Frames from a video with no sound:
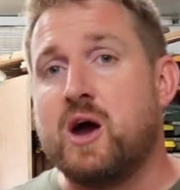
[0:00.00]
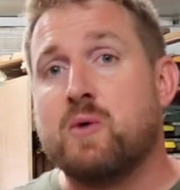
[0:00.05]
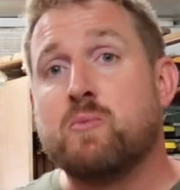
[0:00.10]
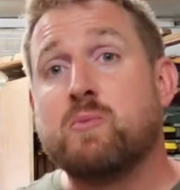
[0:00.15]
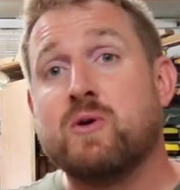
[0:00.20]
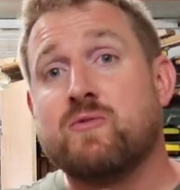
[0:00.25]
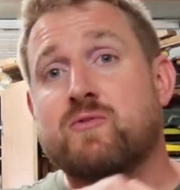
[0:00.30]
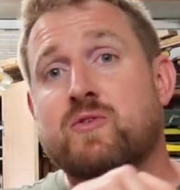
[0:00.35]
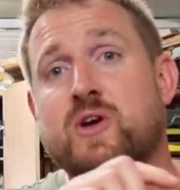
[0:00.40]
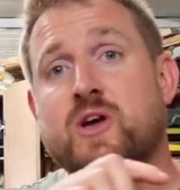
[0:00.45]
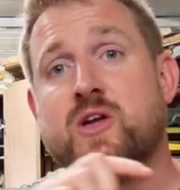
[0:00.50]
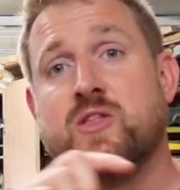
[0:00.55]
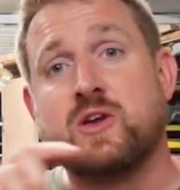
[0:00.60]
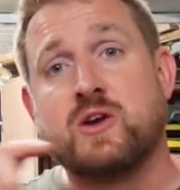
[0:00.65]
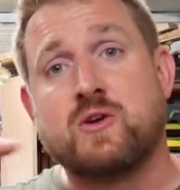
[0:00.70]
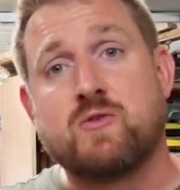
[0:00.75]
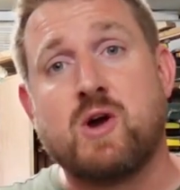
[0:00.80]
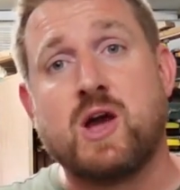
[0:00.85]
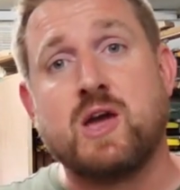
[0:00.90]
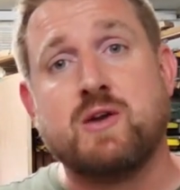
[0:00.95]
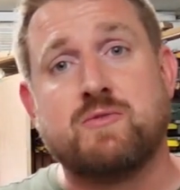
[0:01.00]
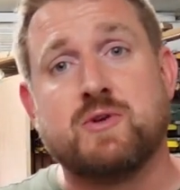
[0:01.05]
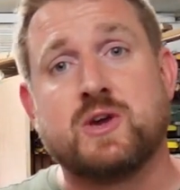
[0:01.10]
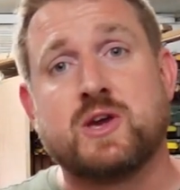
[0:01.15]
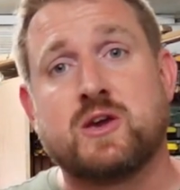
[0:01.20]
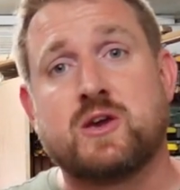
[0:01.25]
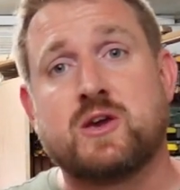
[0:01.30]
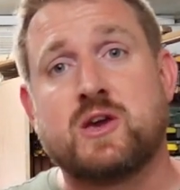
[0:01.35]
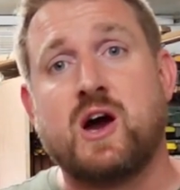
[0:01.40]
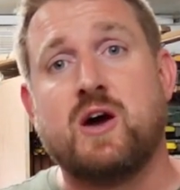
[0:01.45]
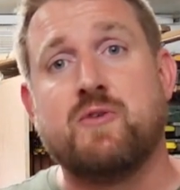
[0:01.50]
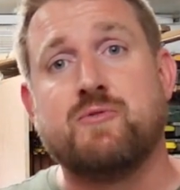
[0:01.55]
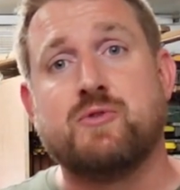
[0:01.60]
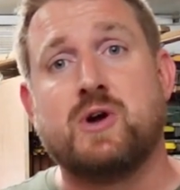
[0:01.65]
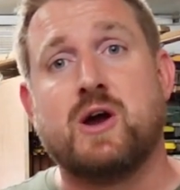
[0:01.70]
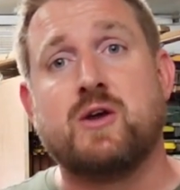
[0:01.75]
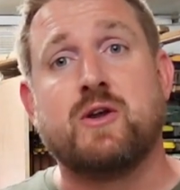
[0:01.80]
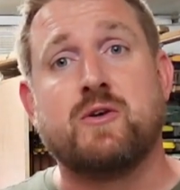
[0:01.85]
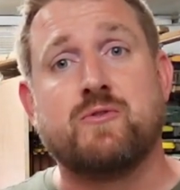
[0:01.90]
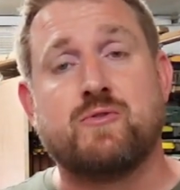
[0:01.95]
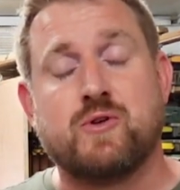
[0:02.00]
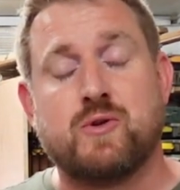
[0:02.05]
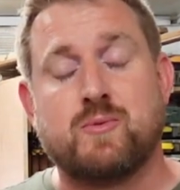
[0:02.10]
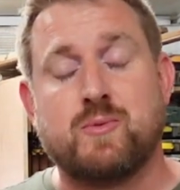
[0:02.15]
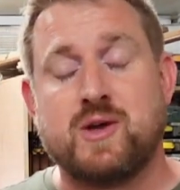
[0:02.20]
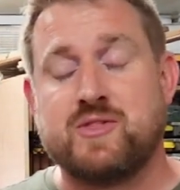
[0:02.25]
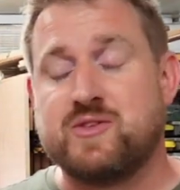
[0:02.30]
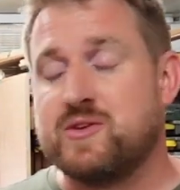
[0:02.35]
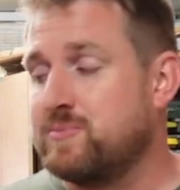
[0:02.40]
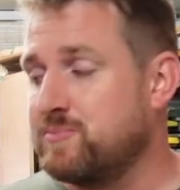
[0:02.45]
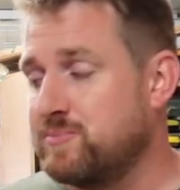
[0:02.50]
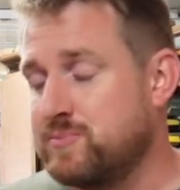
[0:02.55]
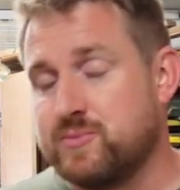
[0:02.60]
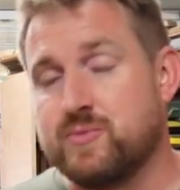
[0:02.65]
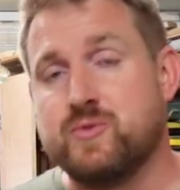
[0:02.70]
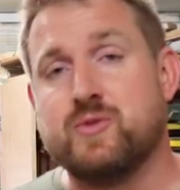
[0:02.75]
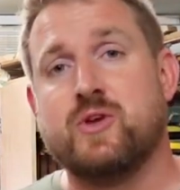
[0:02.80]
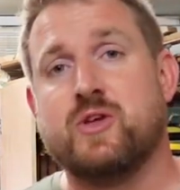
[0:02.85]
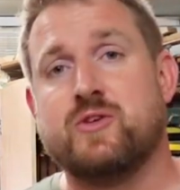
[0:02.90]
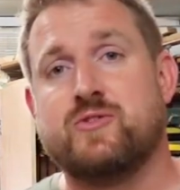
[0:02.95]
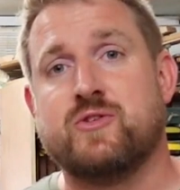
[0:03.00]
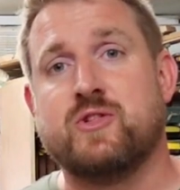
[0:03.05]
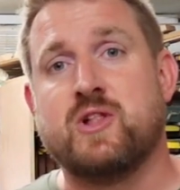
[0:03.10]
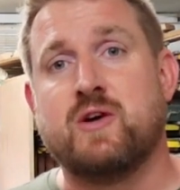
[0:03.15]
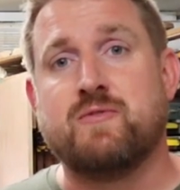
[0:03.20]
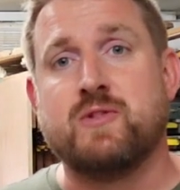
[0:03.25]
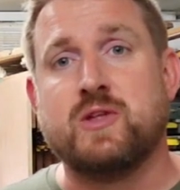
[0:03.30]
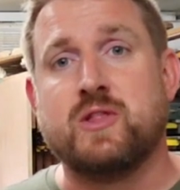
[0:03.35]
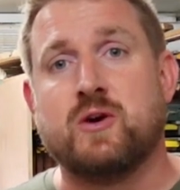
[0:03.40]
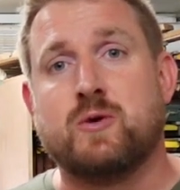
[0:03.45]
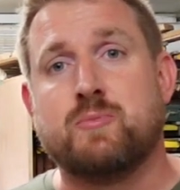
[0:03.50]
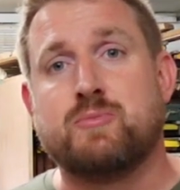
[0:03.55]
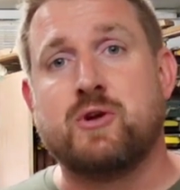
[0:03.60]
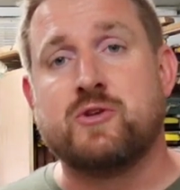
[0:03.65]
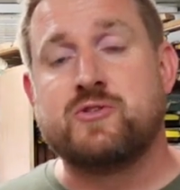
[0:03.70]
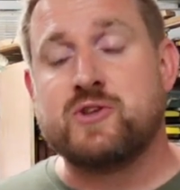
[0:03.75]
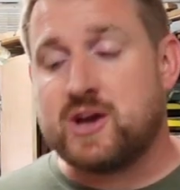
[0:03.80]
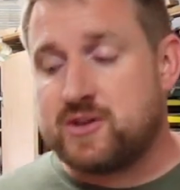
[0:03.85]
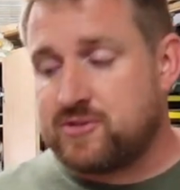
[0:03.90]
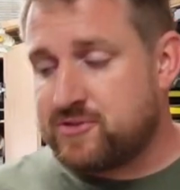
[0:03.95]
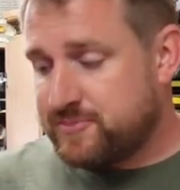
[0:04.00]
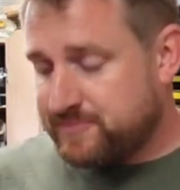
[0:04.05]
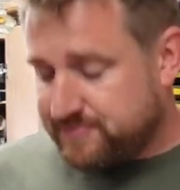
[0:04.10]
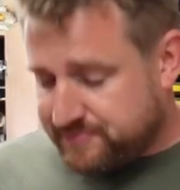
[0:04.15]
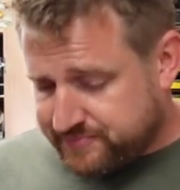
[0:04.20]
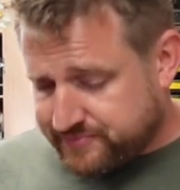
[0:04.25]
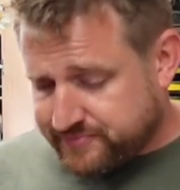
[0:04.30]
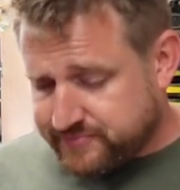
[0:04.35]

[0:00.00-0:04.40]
with an engraving carved around it for a wedding. It's a lovely little project.